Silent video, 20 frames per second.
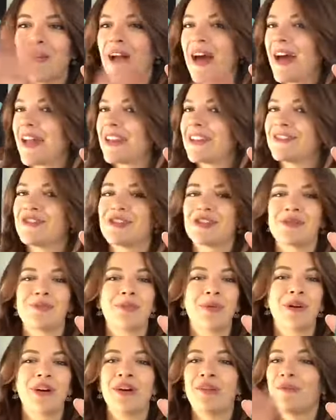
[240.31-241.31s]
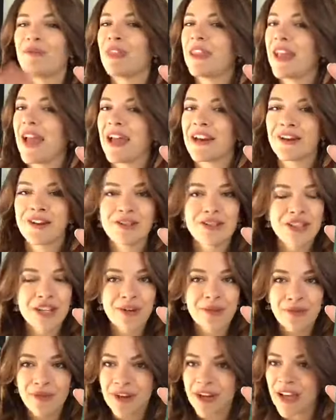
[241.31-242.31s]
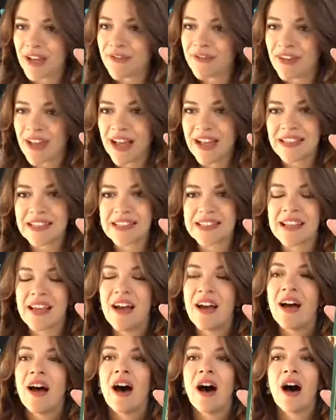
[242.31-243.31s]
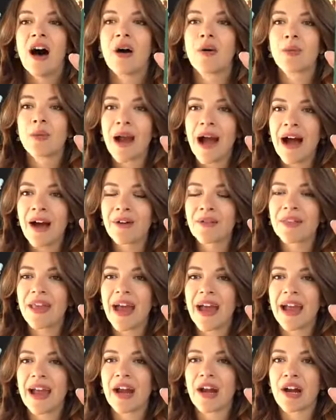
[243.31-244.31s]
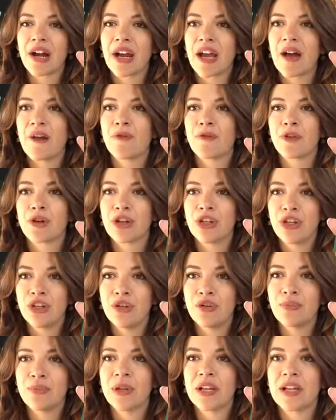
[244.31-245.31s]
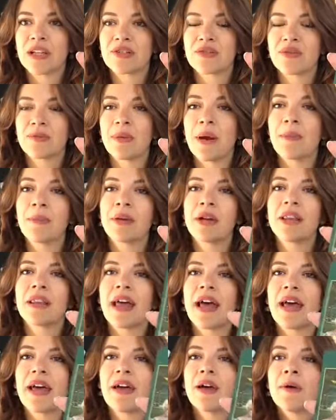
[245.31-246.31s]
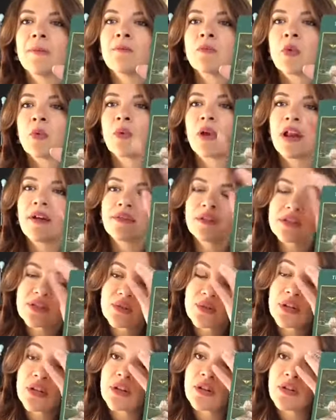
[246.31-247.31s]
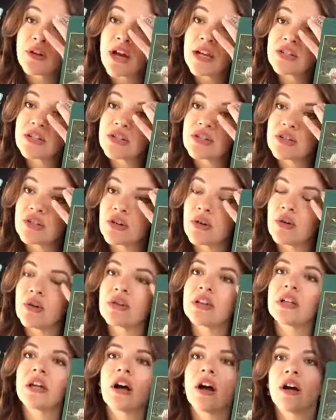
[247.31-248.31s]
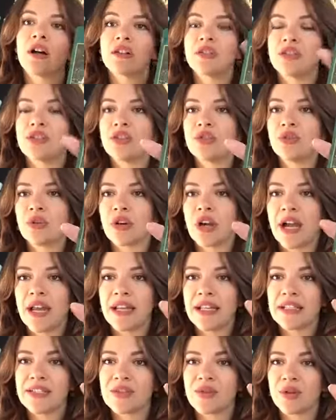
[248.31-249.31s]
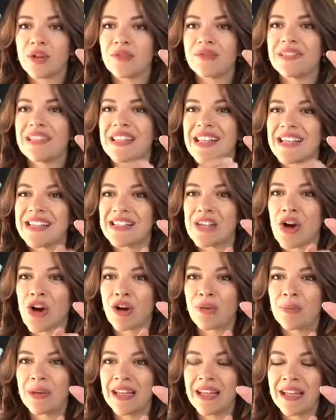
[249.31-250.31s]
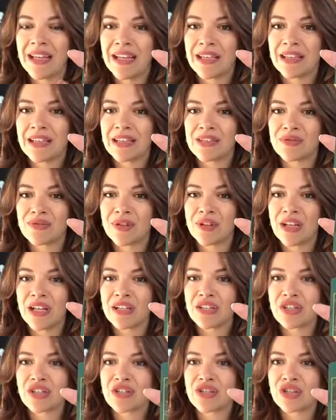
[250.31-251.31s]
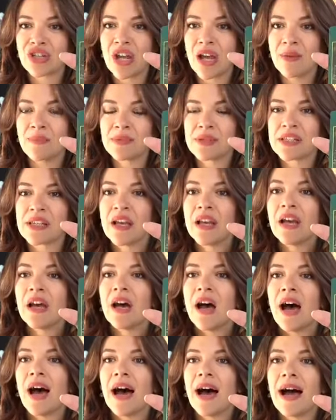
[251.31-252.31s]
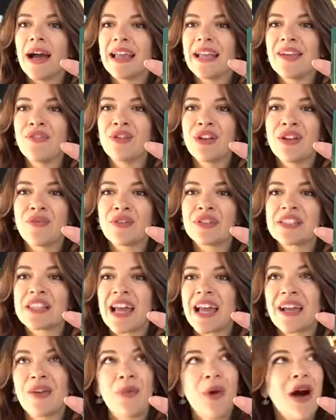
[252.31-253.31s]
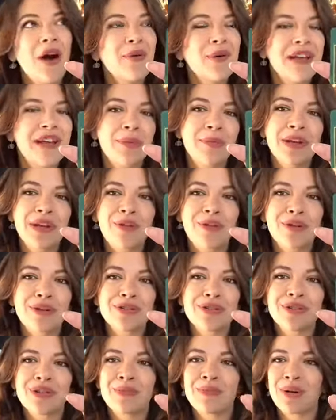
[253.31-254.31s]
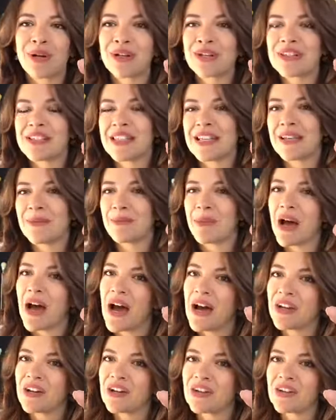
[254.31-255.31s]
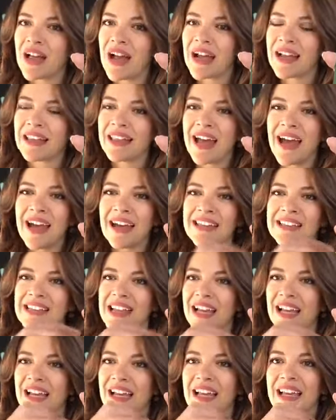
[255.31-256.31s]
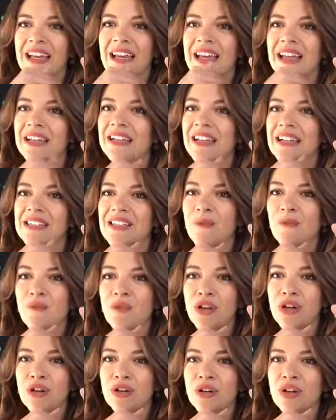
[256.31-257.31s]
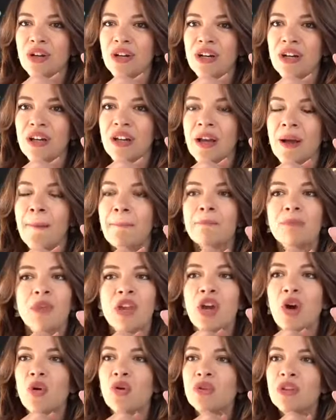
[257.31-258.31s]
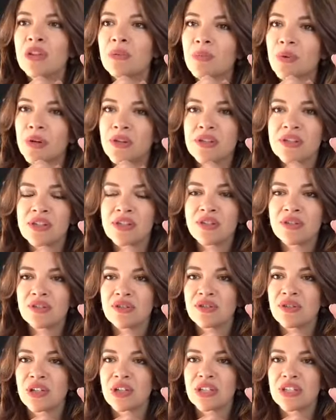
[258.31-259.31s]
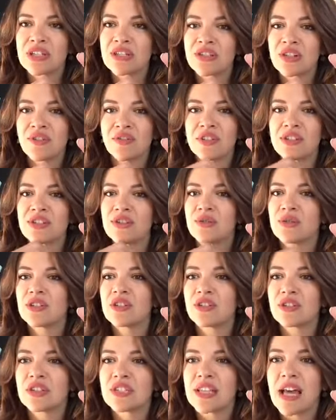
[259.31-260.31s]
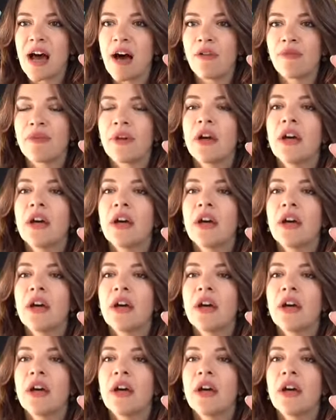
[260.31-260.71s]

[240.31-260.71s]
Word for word: ahead and just put the energy of forgiveness around that area for you because remembering that whatever sort of grudges you're holding on to or any sort of disharmony in these relationships uh, even if it's like, well, we can be cordial in person, but underlying that, it's like it doesn't feel good. The only person you're doing a disservice to is yourself.